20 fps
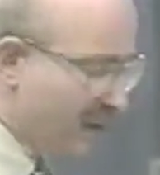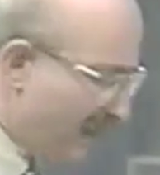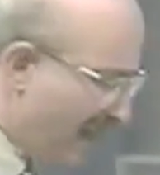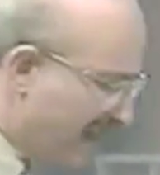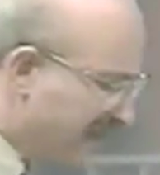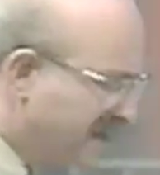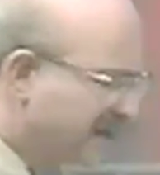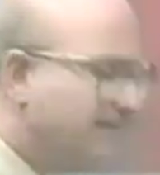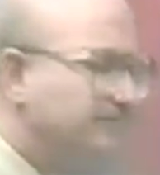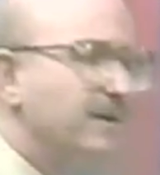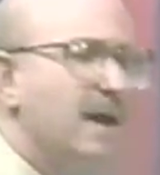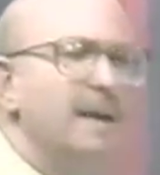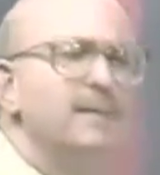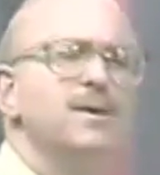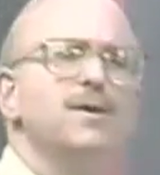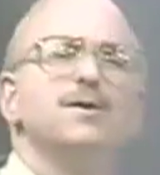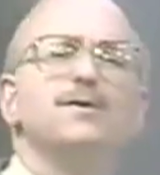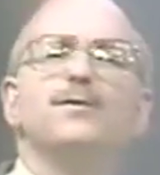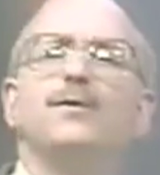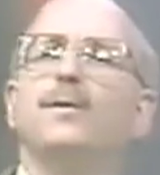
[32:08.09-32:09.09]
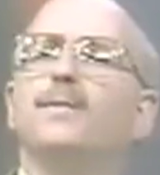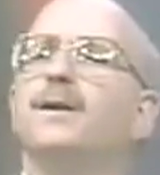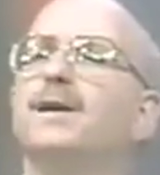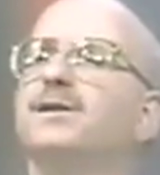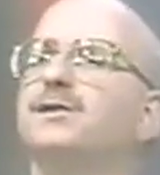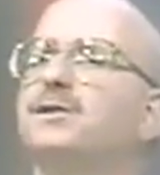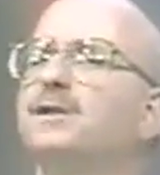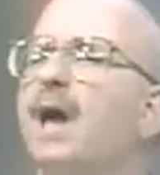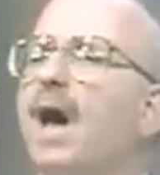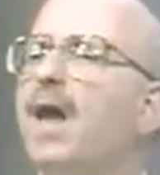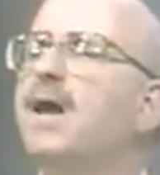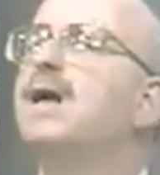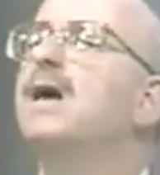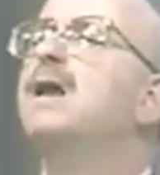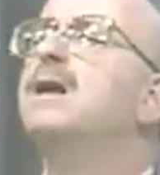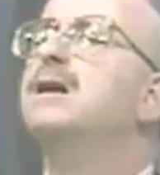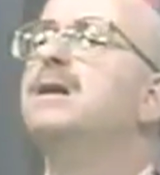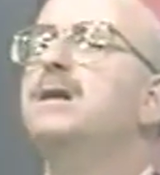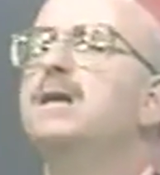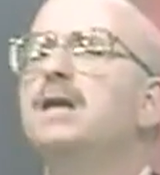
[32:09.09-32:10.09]
And that's sometimes useful, but it's not
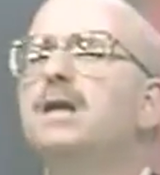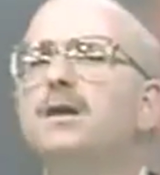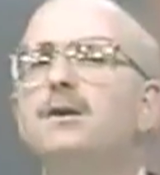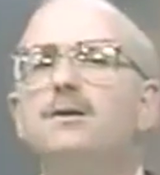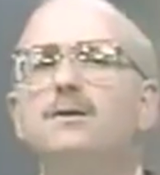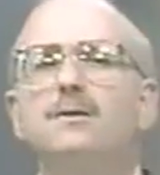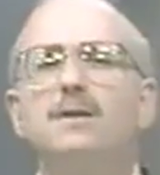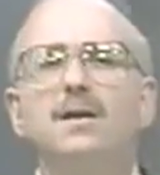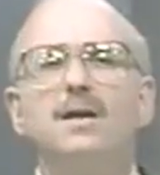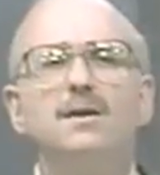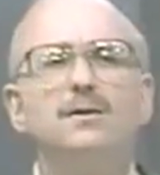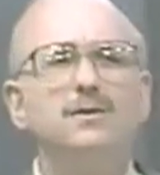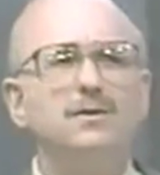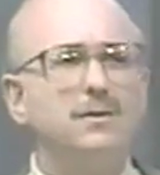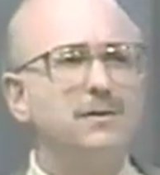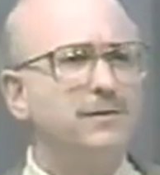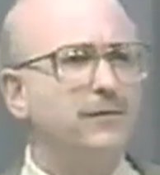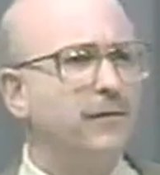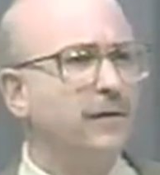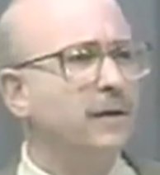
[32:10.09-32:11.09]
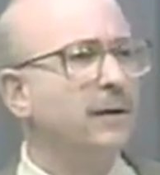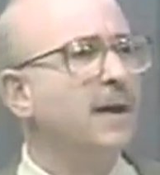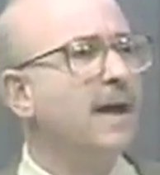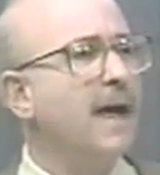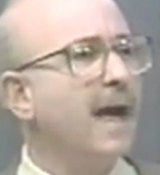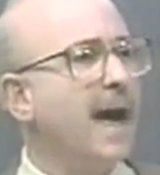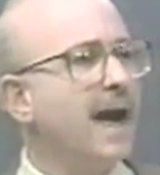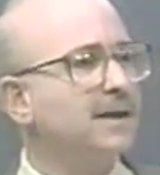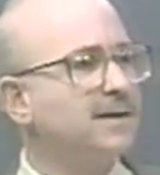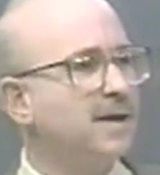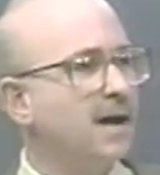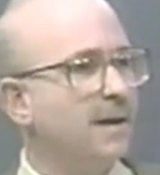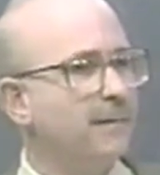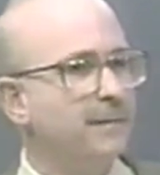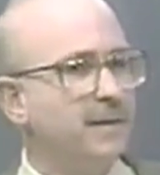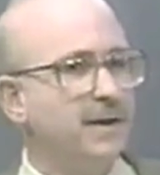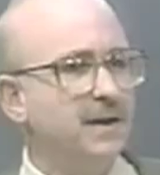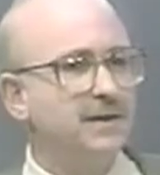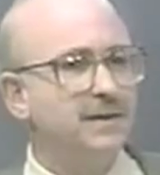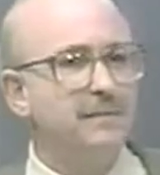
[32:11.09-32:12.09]
nearly as useful as
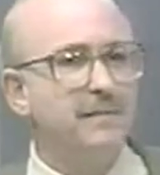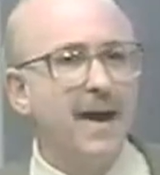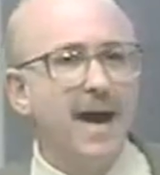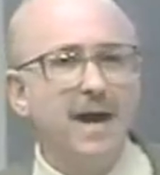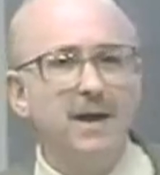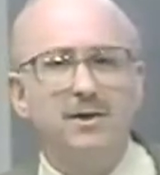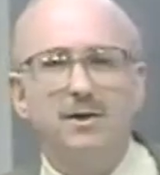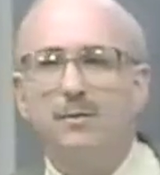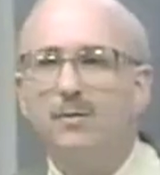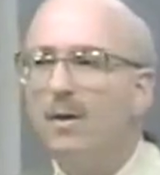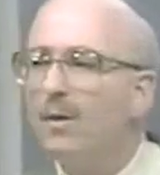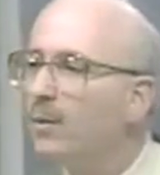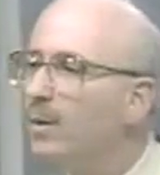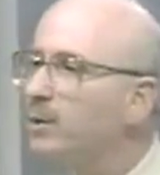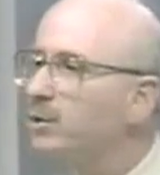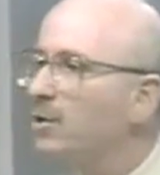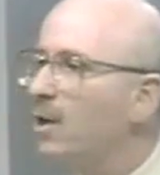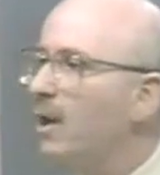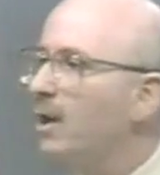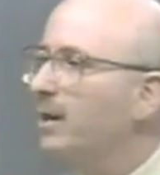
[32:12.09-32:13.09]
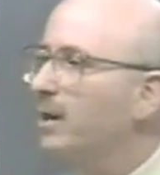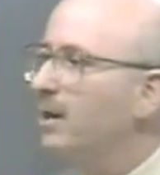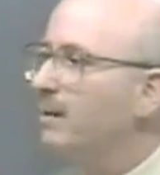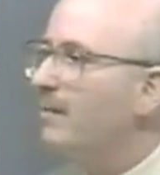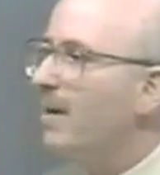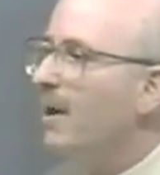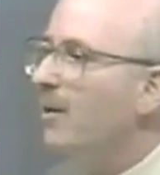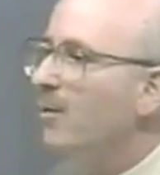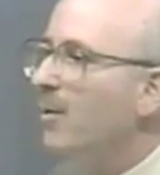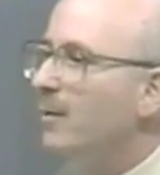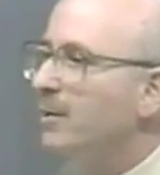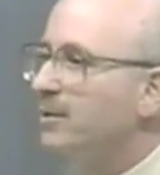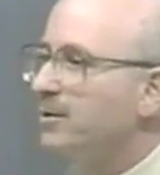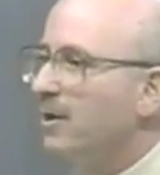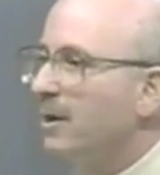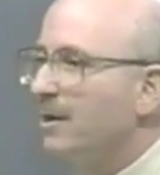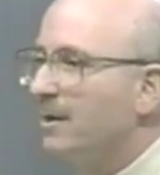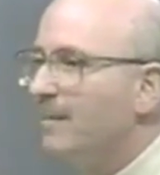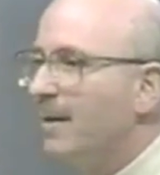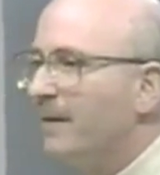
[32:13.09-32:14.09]
companies imagine. What we're talking about when we
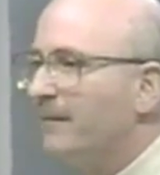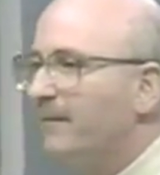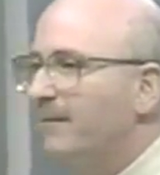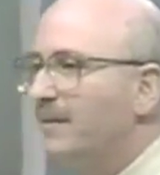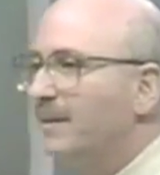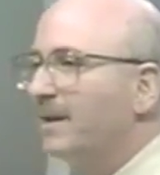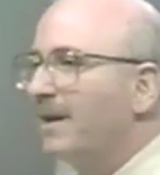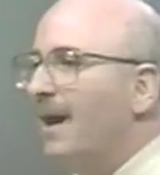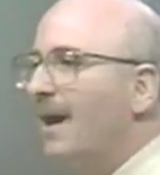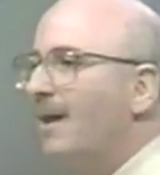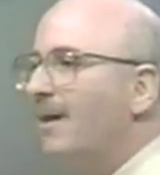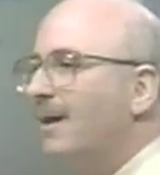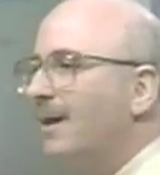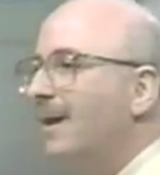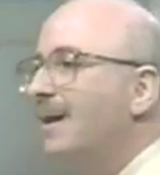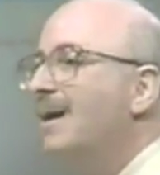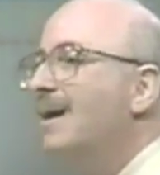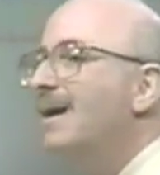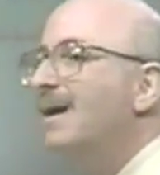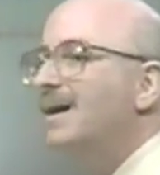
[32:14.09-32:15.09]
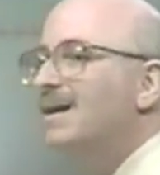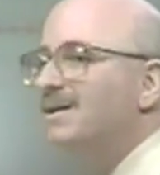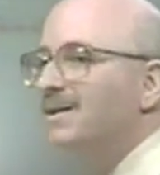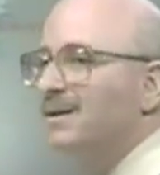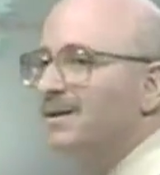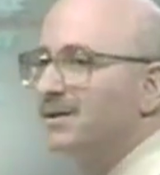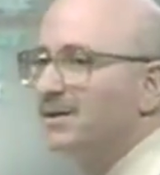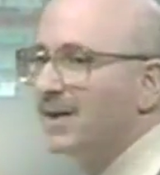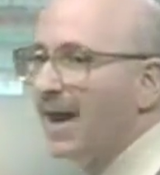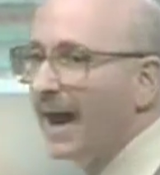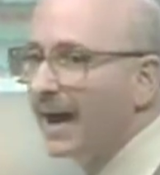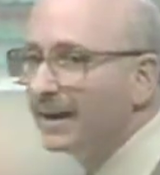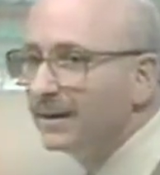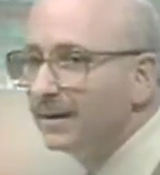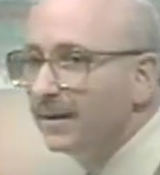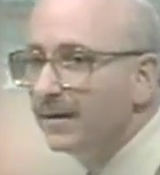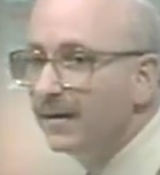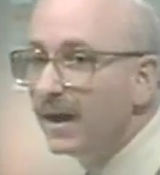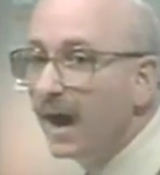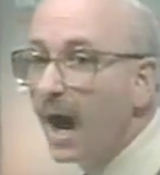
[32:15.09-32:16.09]
talk about familiarity is
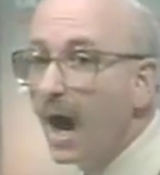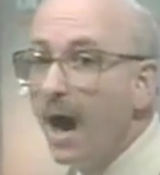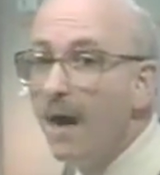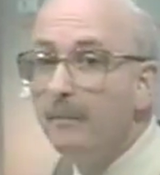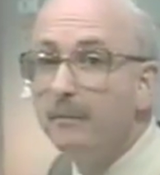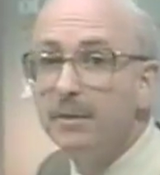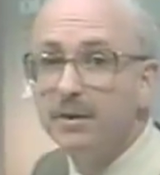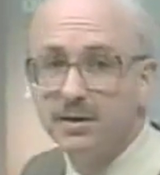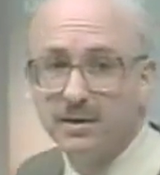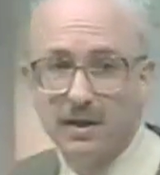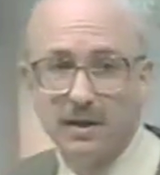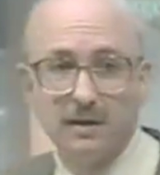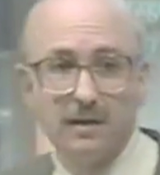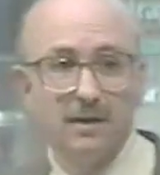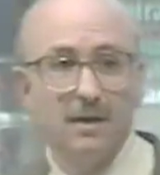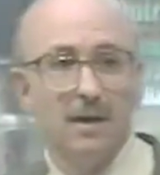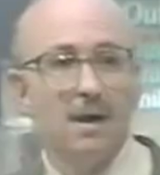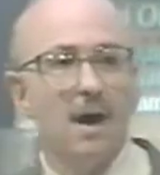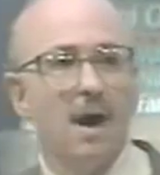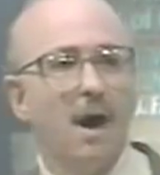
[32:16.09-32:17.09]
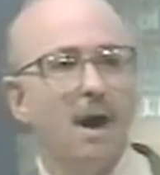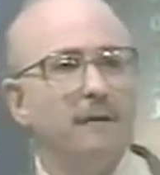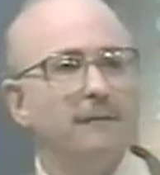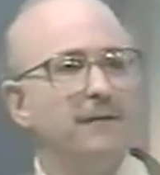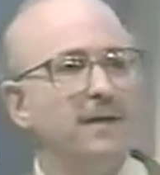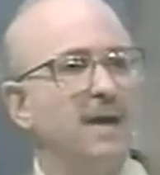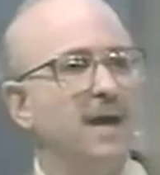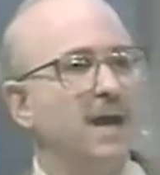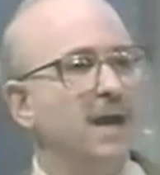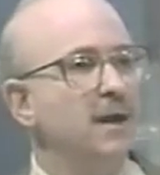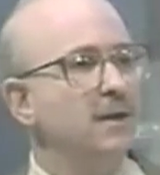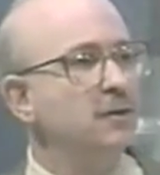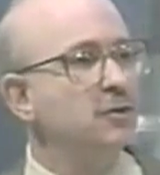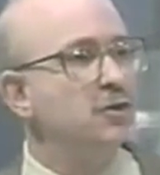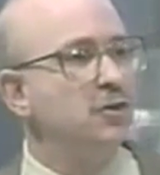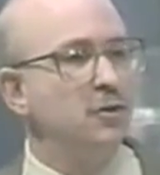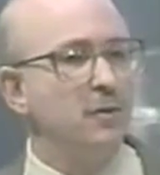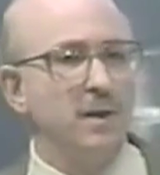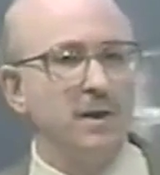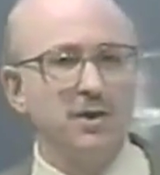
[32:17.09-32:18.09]
exactly the opposite of the
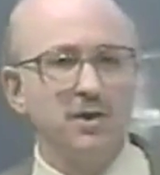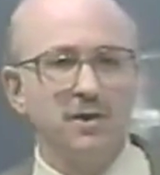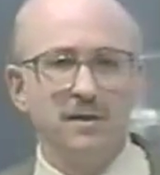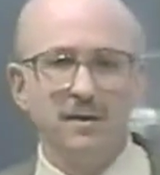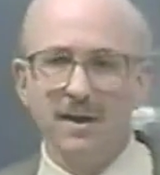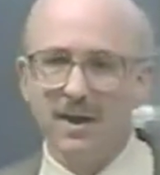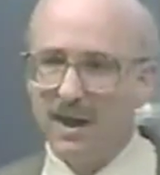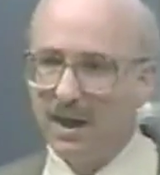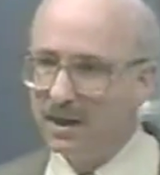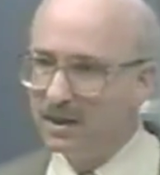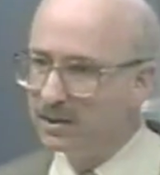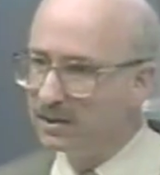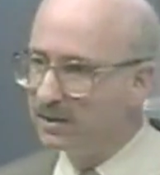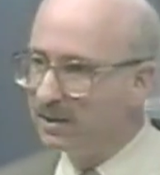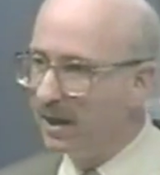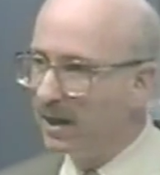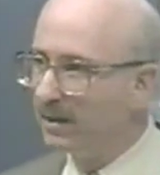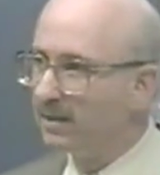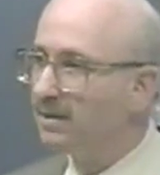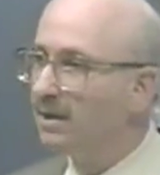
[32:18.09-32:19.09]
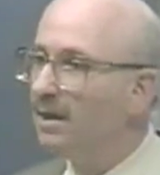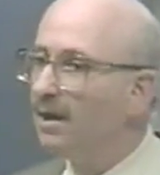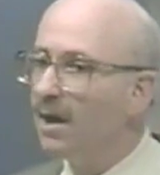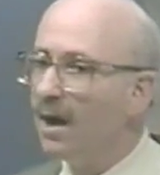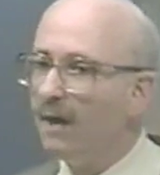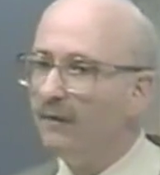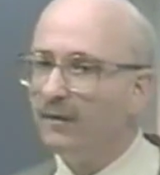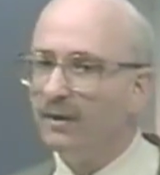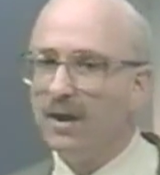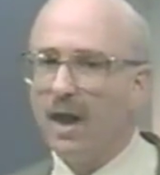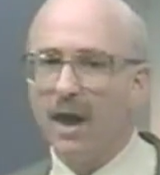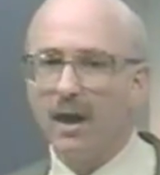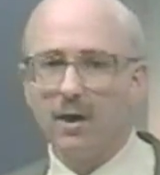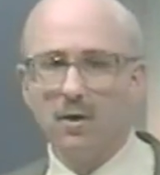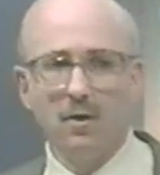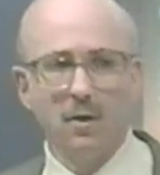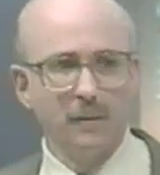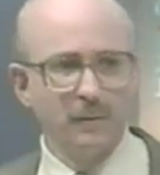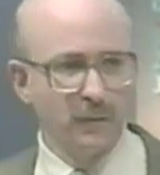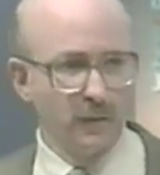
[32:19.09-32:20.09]
intuition, the instinct of a lot of
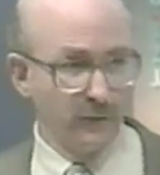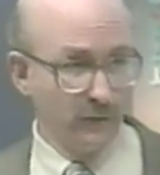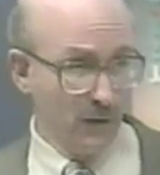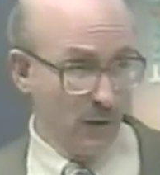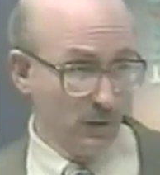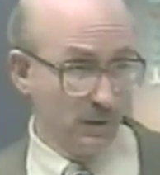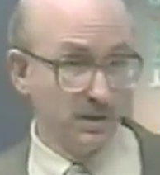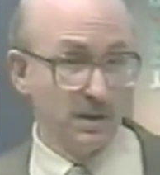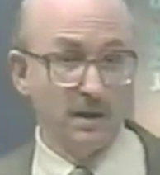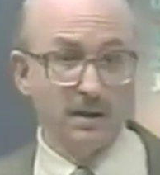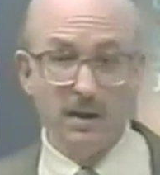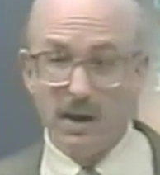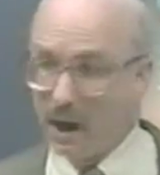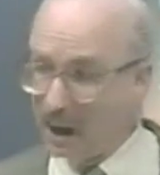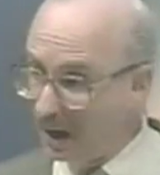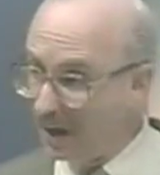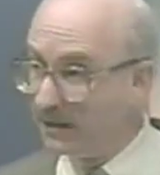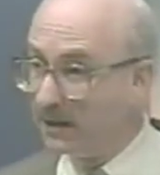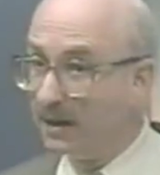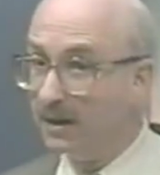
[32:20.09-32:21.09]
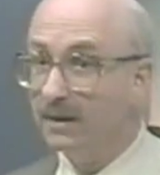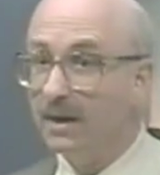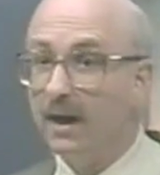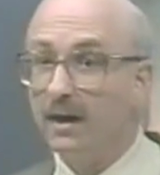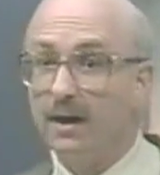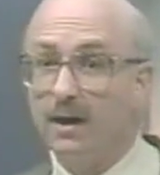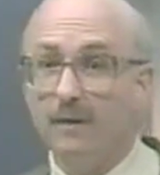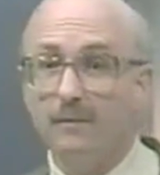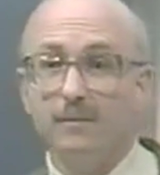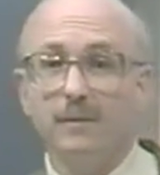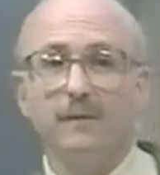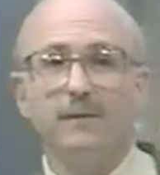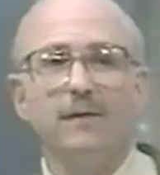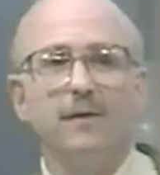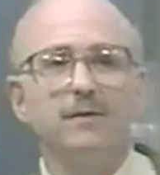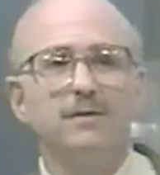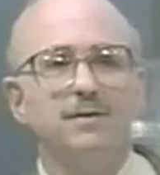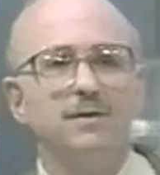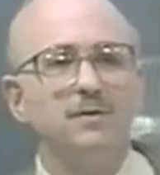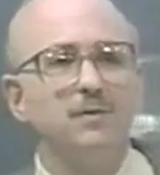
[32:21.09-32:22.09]
corporate folks and, and I think a lot of government
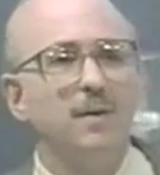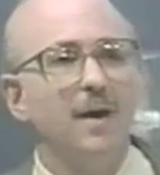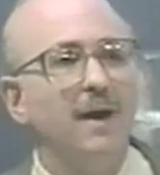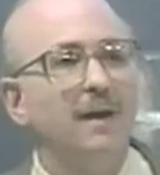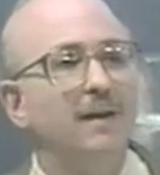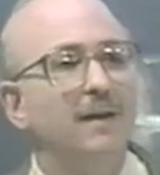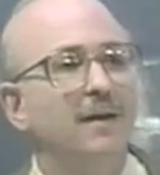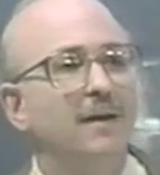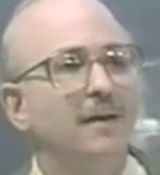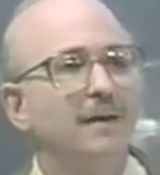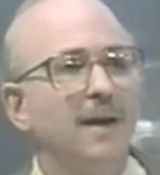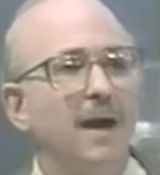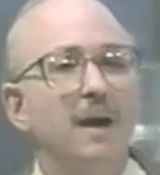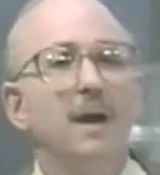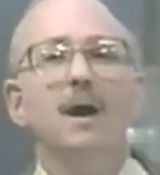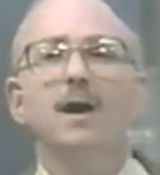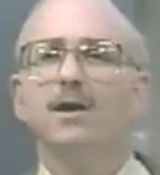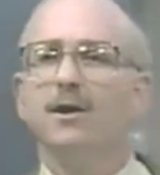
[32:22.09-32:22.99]
folks as well. Okay?